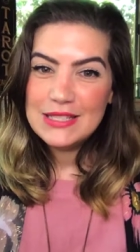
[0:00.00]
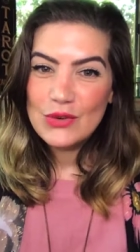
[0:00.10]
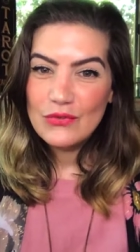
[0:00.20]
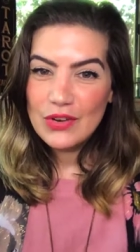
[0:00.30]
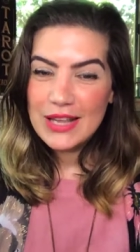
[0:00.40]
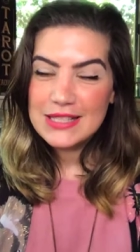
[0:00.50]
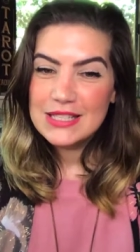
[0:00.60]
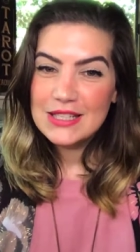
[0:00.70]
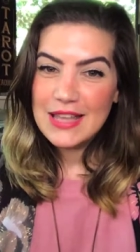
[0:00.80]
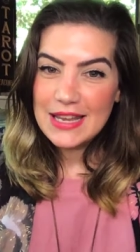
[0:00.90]
Don't forget
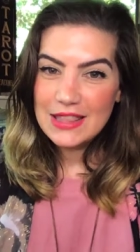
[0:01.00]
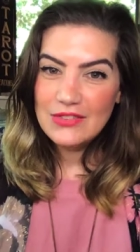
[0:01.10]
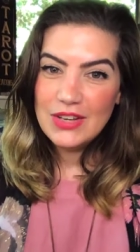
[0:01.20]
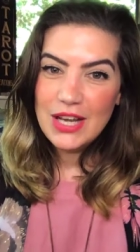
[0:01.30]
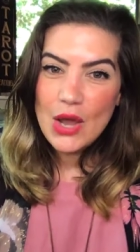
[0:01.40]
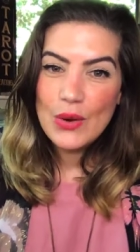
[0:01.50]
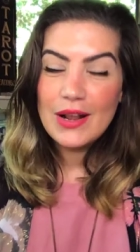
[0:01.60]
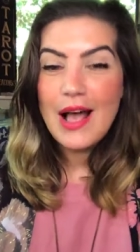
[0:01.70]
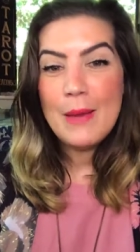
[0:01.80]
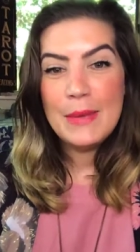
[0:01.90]
to like the video and
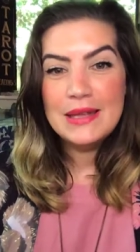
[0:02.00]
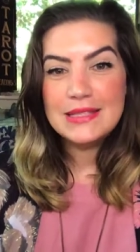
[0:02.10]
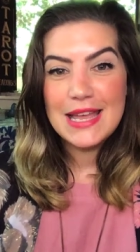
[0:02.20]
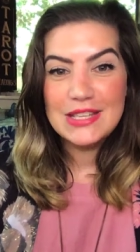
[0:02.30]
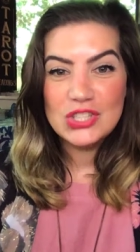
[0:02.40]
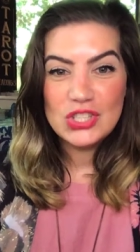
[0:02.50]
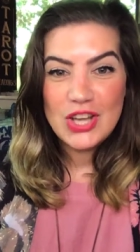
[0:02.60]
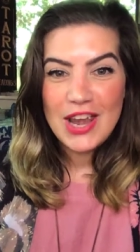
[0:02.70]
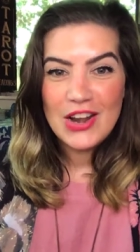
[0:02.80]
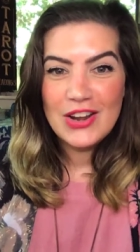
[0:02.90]
comment and
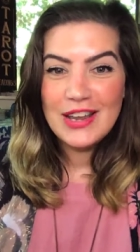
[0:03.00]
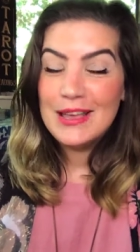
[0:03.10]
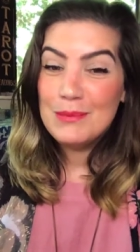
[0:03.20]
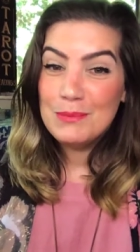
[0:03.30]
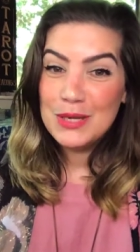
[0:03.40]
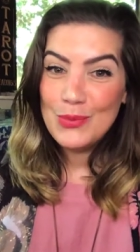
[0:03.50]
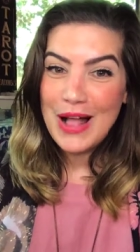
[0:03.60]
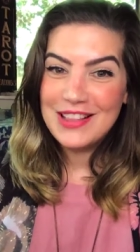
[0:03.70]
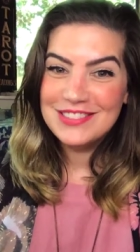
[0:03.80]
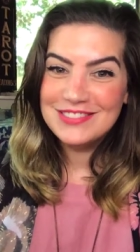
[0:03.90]
share. Be well.